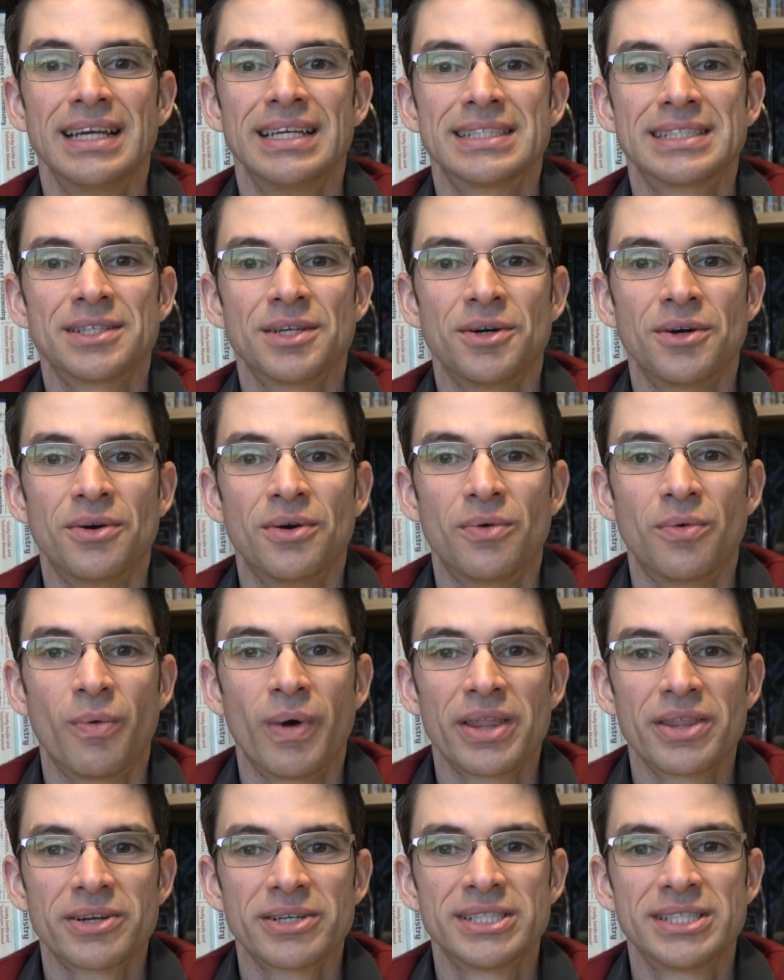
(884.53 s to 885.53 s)
So,
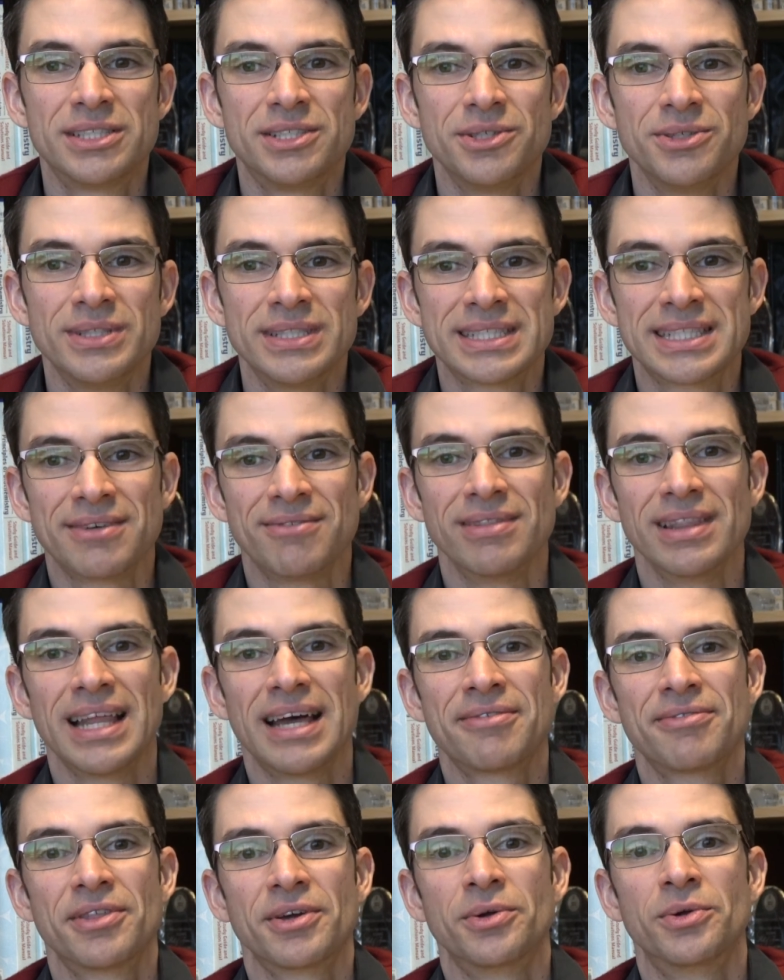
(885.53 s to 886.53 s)
whether students have
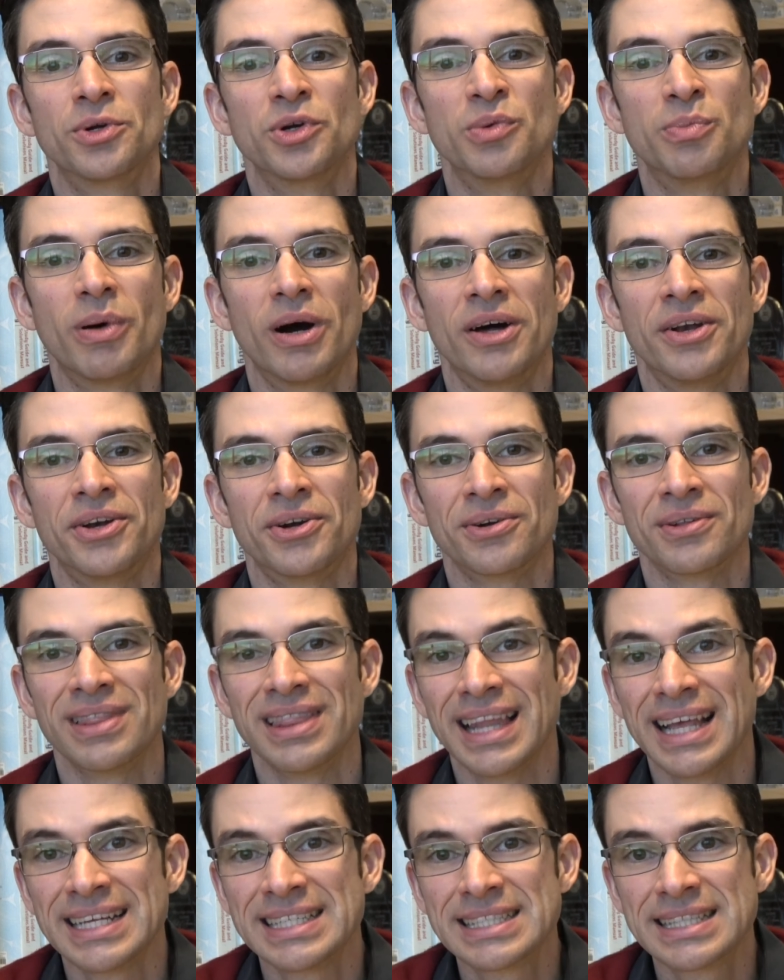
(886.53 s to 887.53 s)
left the group under
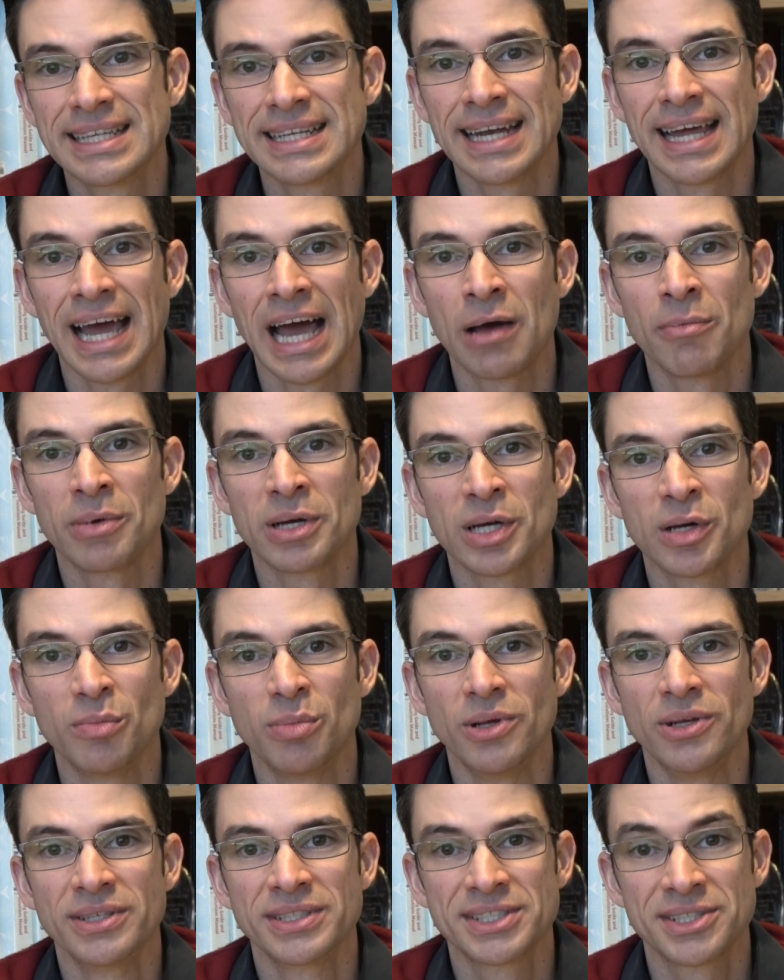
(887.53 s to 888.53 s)
less than
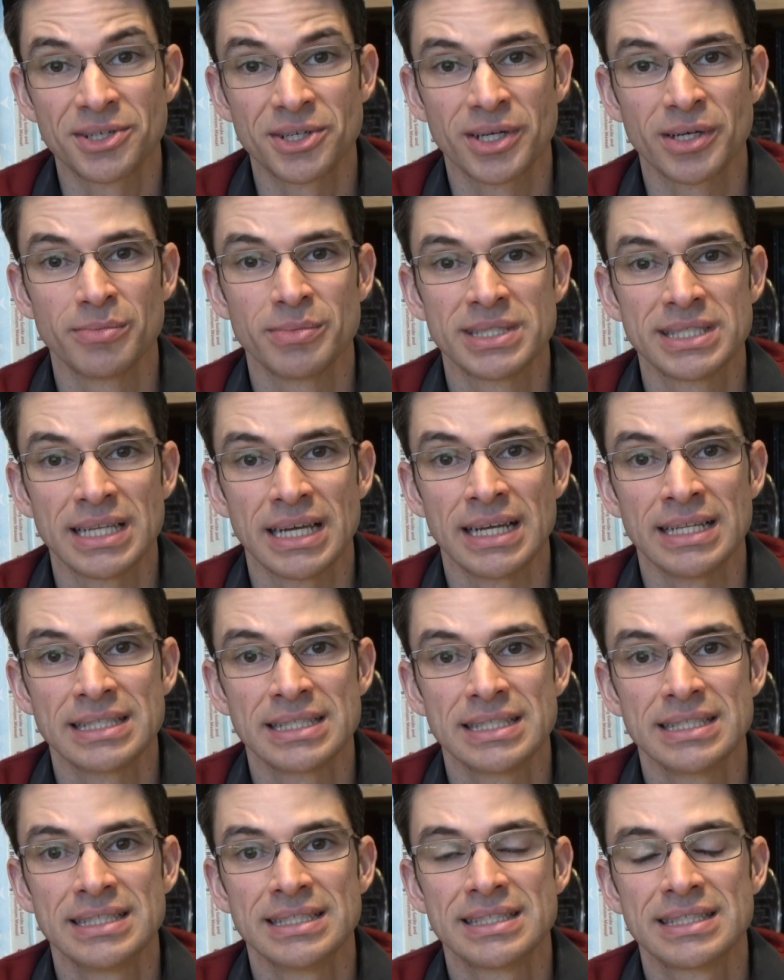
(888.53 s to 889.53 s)
amicable
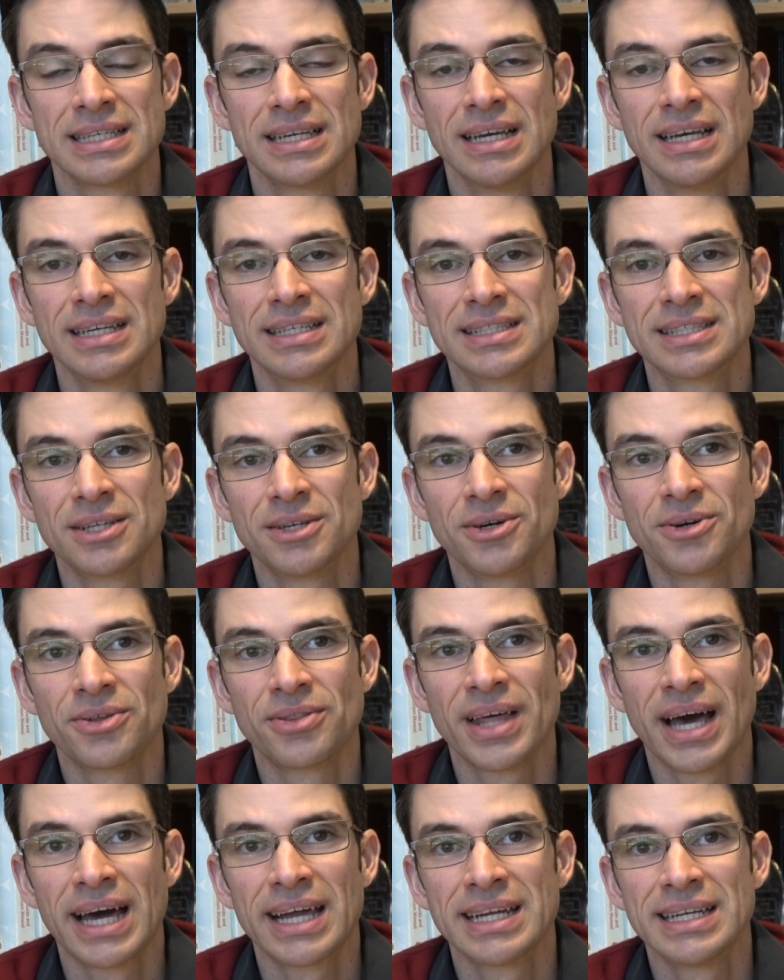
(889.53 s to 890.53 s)
circumstances. So,
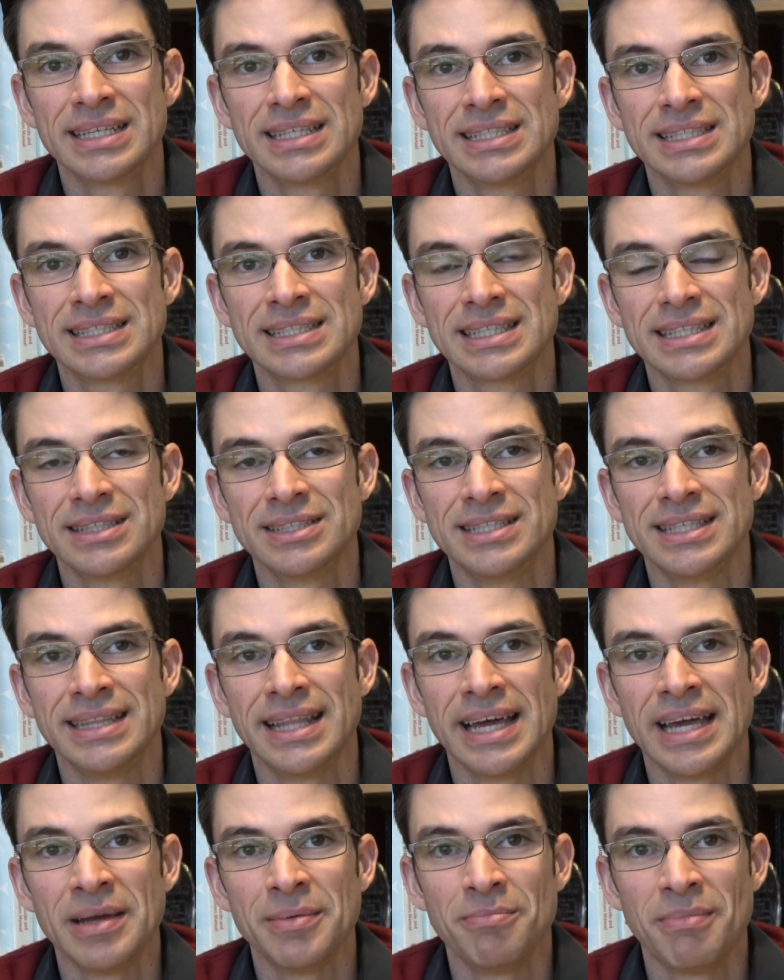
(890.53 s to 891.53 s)
that is, did
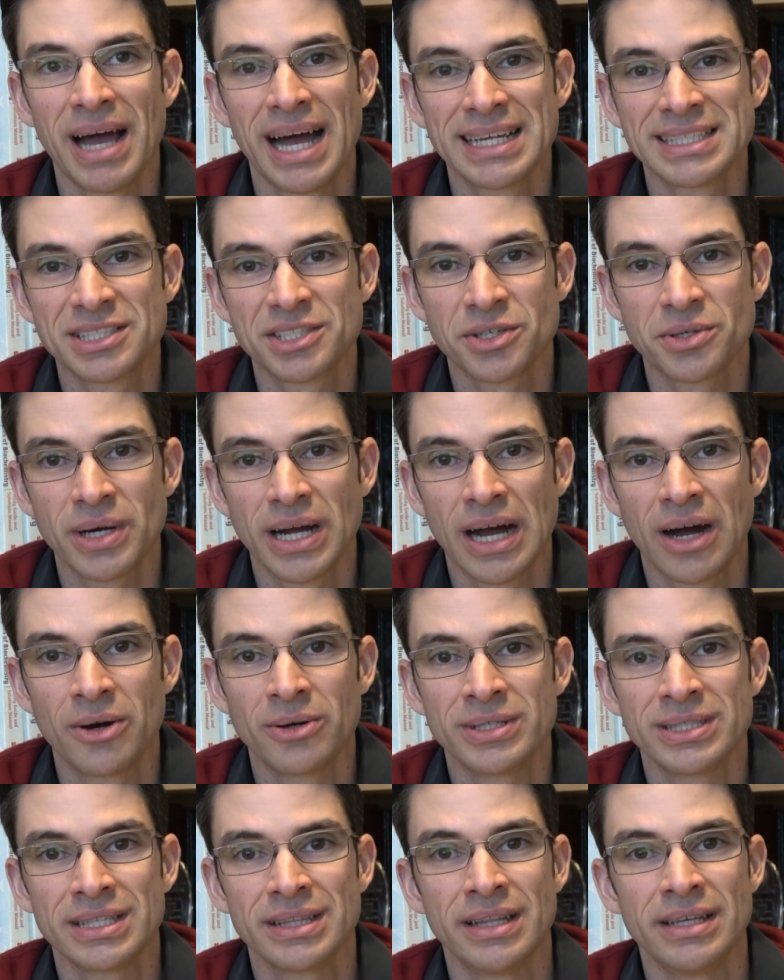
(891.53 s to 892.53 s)
they master
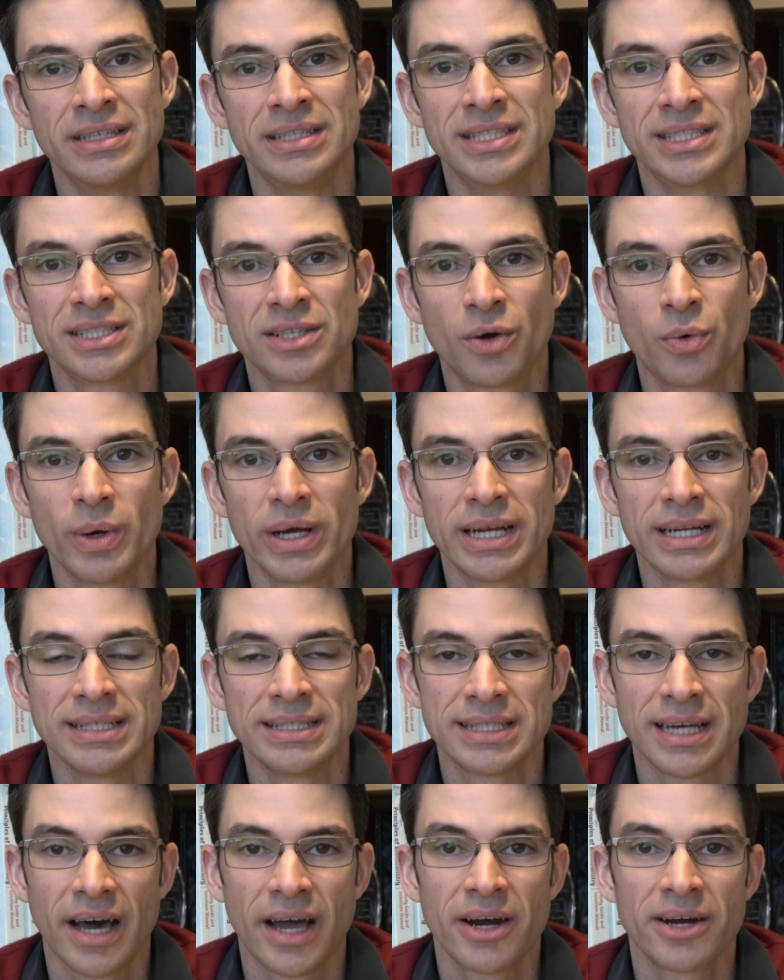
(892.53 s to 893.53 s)
out? Did they just quit
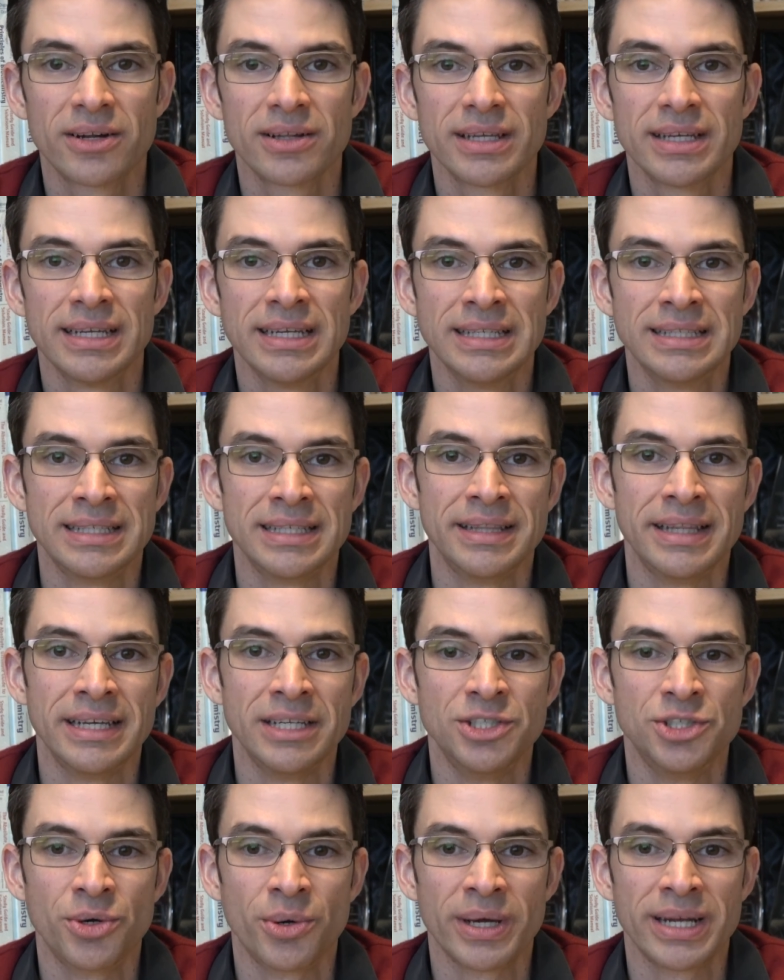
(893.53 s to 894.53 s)
entirely? Did
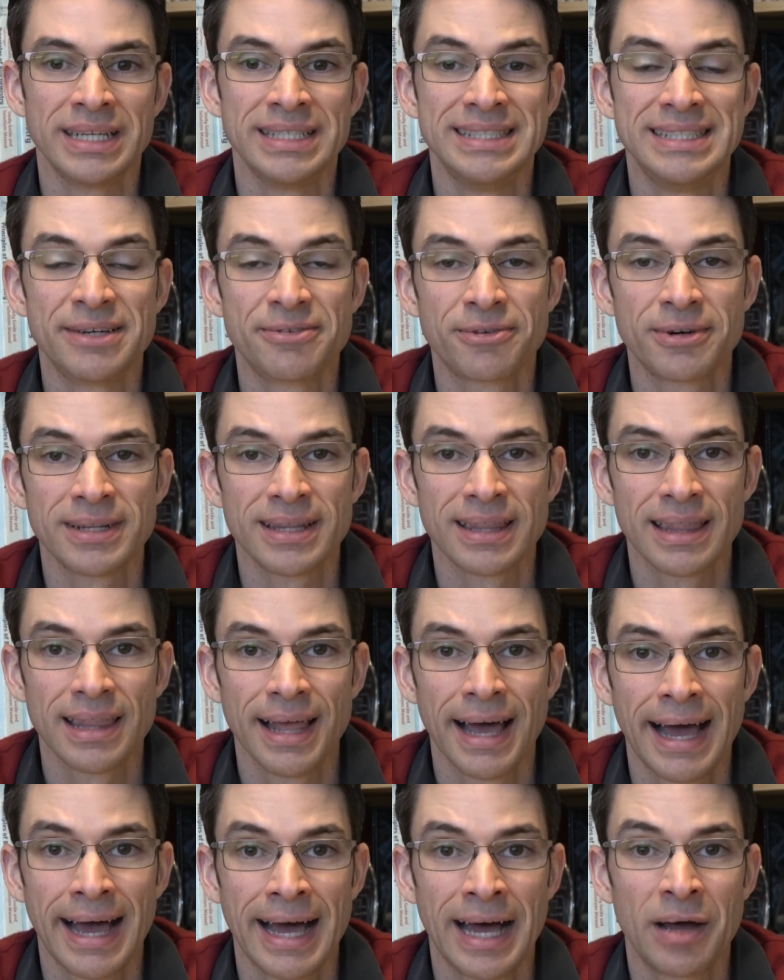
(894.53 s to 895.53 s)
they join a different
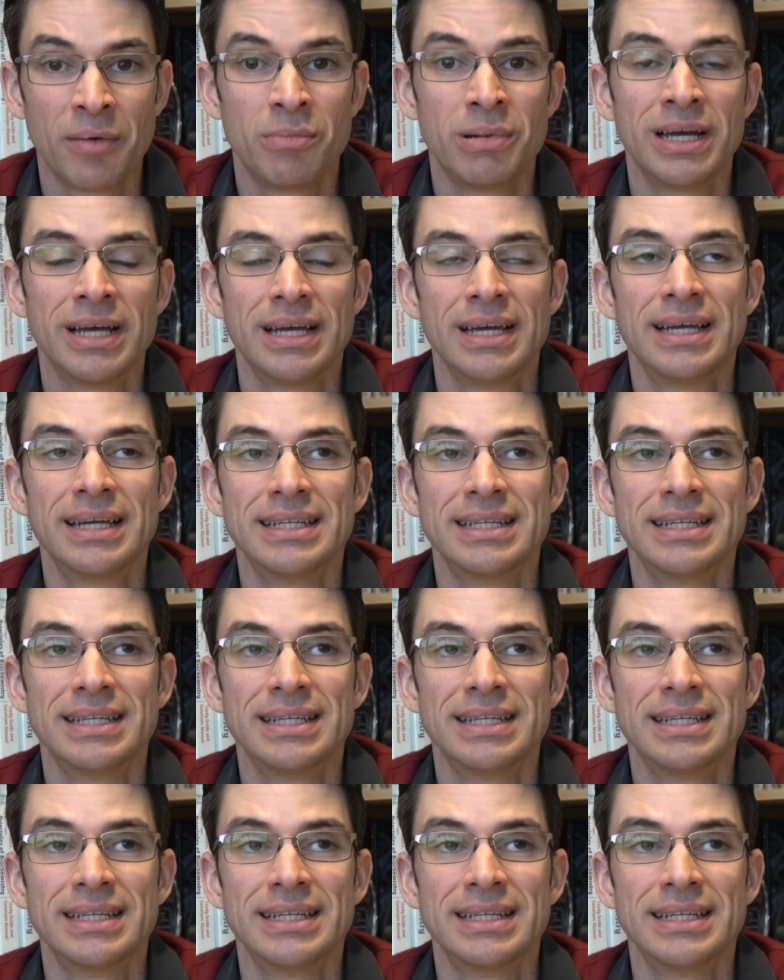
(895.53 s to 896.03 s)
lab?